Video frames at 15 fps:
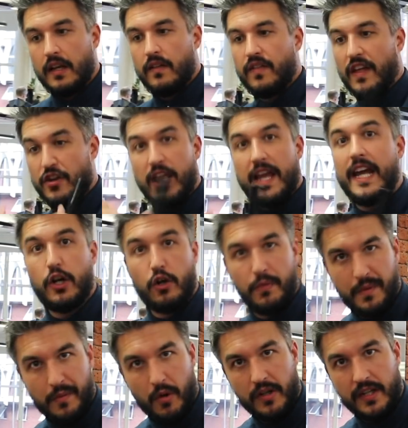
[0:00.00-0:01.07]
then your haircut
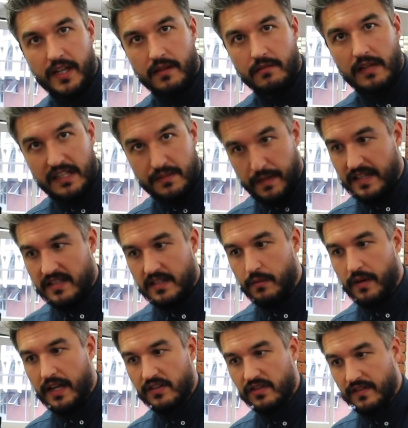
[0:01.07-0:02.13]
will be wonky. That's basically
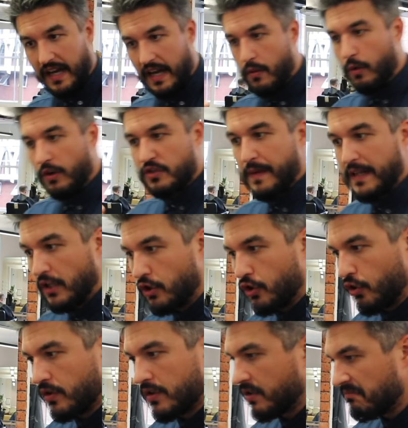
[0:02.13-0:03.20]
the way it is. I always spend a
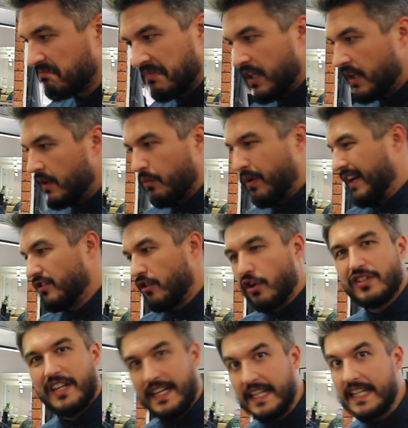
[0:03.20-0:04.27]
good, well, as long
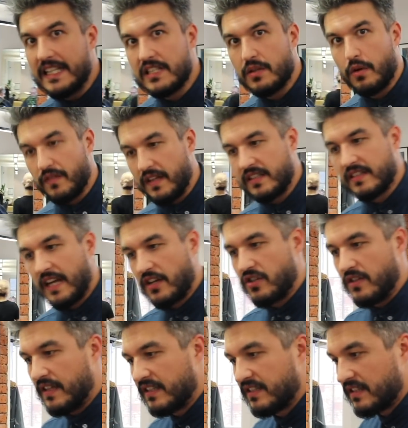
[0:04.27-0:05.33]
as I need to on this
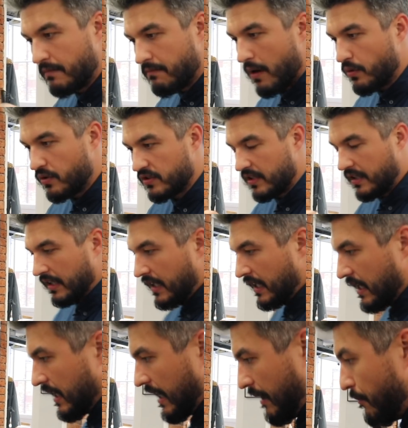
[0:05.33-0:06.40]
section. This is the most
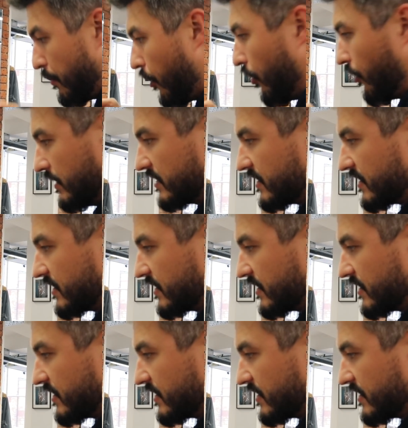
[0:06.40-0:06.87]
important